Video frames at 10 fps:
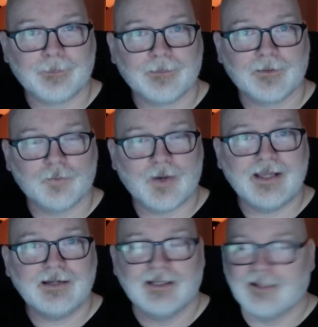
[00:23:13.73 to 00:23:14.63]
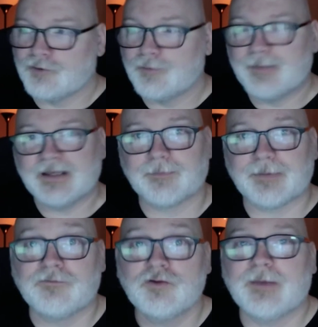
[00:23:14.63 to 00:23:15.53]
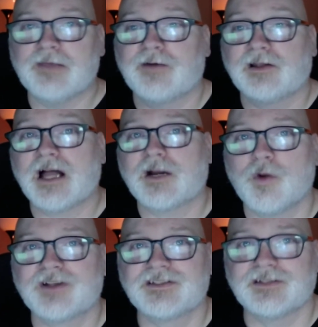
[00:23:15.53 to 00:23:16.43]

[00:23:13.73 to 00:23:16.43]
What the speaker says: Right? If Halak wasn't